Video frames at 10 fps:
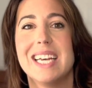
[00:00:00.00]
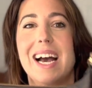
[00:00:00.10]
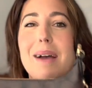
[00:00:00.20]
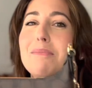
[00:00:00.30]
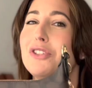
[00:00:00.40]

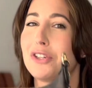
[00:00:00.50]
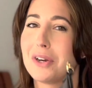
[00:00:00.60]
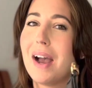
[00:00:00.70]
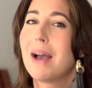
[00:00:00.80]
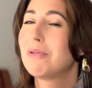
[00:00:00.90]
I'm sure
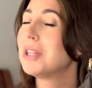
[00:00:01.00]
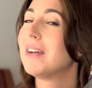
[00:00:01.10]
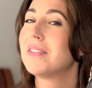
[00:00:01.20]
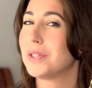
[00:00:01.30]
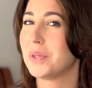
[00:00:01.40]
I will
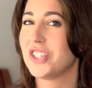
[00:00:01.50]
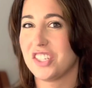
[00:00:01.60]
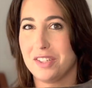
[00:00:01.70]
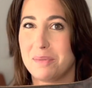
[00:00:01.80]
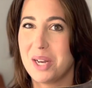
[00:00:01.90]
love this one
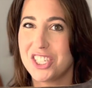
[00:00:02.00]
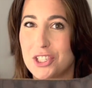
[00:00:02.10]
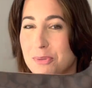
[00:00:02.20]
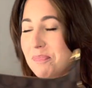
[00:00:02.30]
just as much.